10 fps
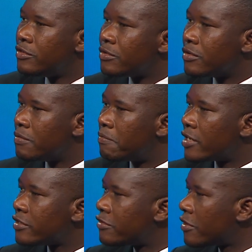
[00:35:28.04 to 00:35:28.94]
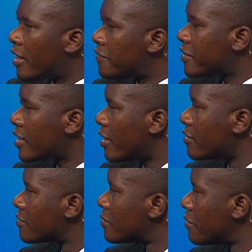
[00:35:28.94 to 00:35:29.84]
to partition Africa in
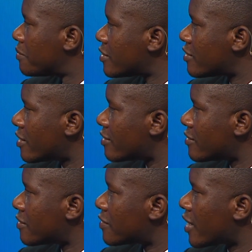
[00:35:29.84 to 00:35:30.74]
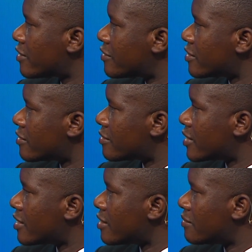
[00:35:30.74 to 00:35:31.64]
small pieces of countries,
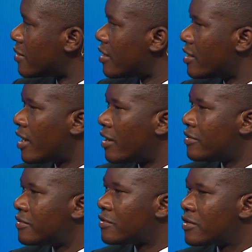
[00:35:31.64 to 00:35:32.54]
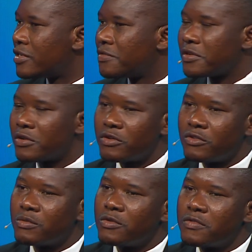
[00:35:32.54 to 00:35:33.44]
really. But now it's so difficult to move